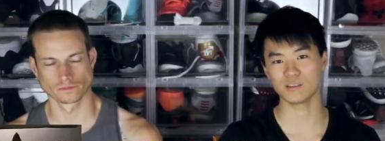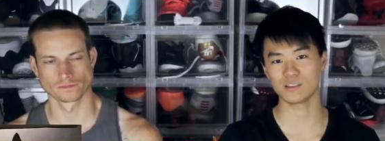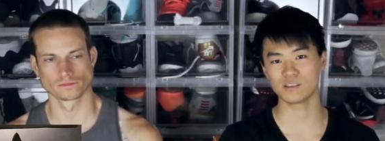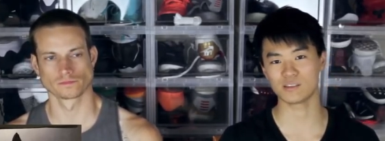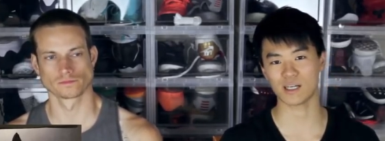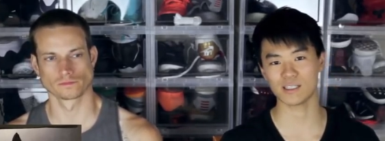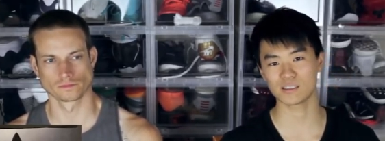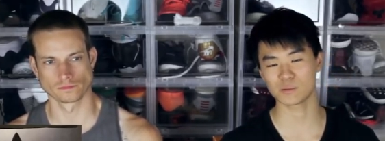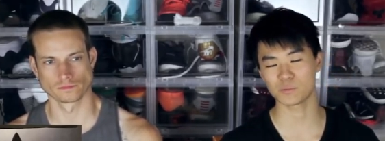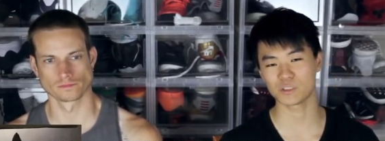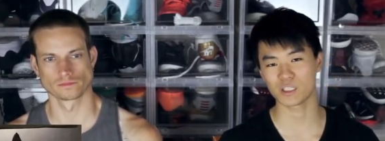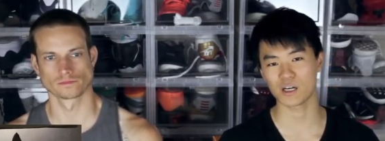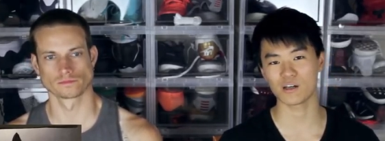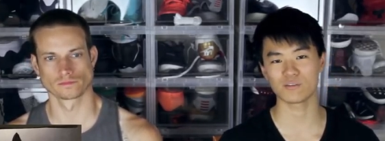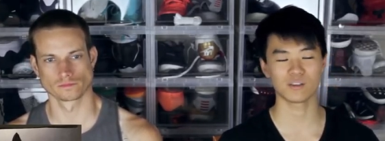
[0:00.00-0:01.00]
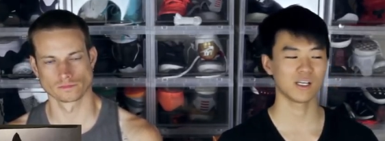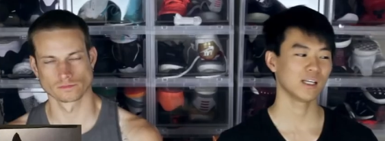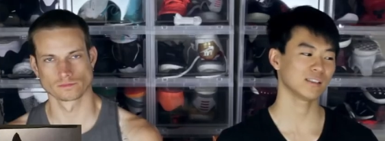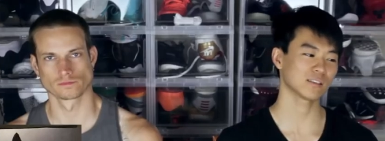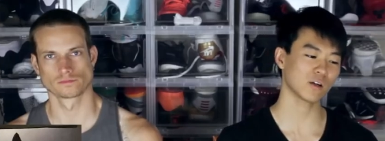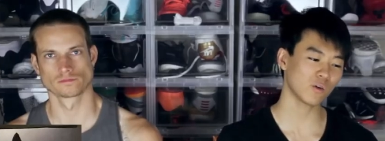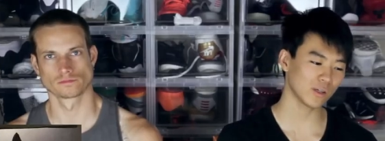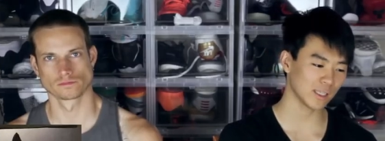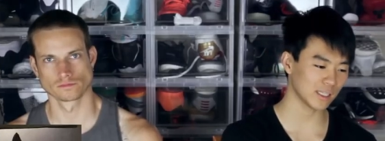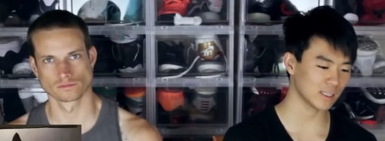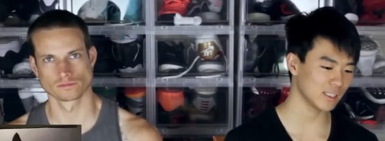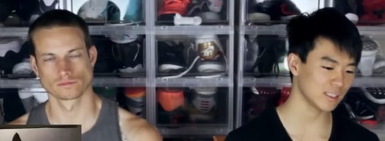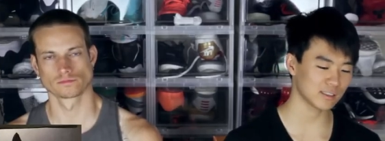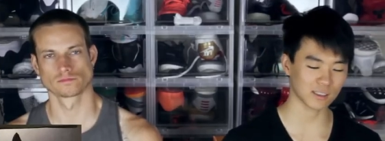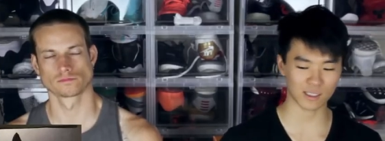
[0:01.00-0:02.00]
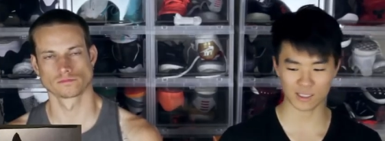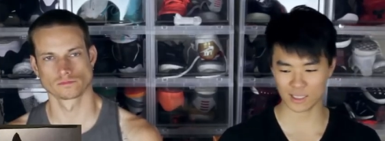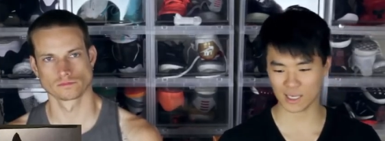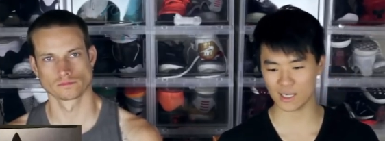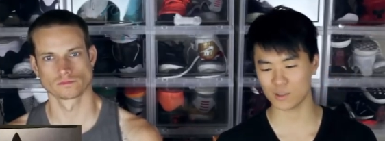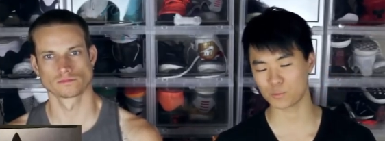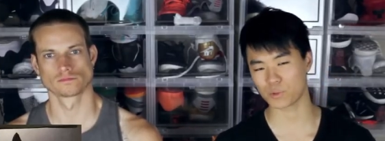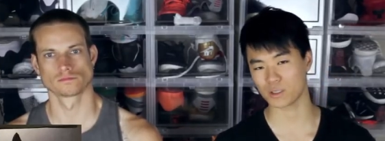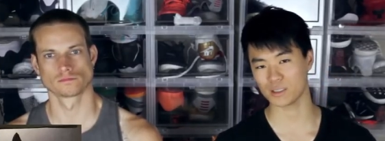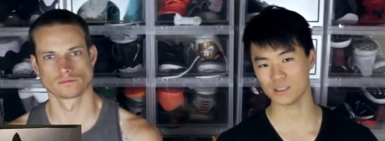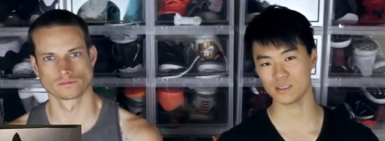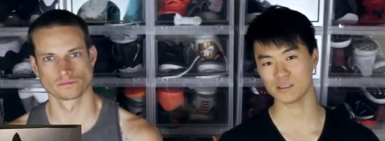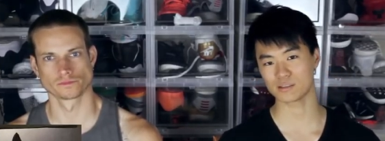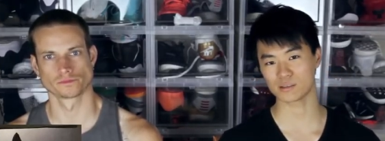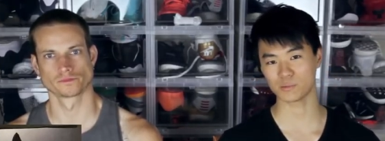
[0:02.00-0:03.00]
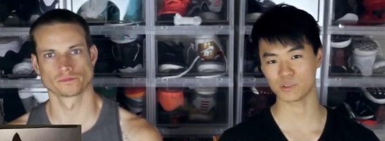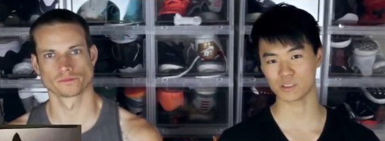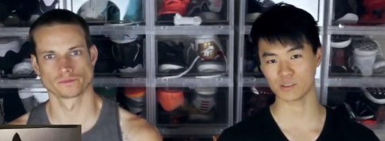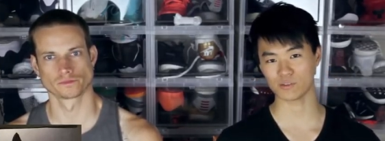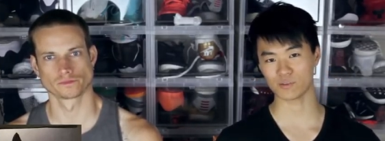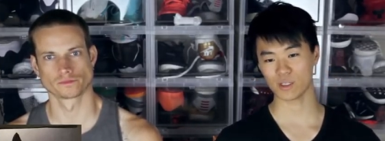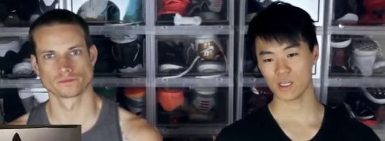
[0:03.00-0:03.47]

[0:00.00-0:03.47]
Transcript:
Speaker 1: designs some stuff. He's like, oh, I like this, I like that, and probably does some stuff.